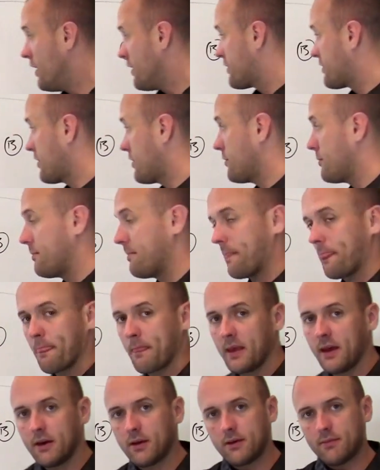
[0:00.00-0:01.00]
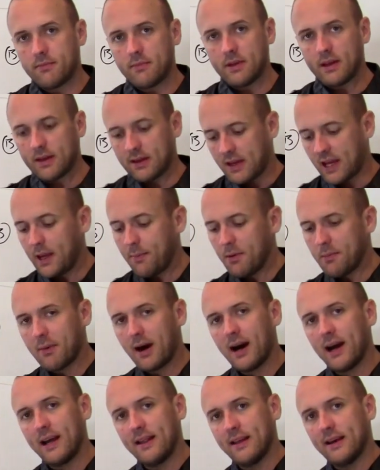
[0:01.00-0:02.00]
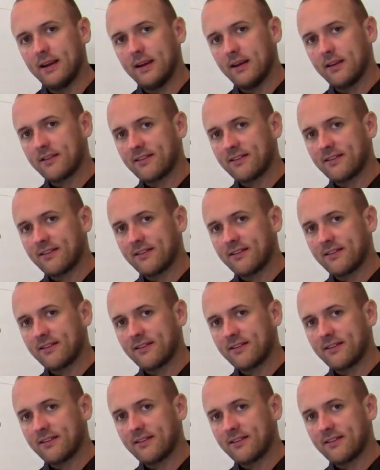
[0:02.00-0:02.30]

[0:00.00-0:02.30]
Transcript: So Keep in mind that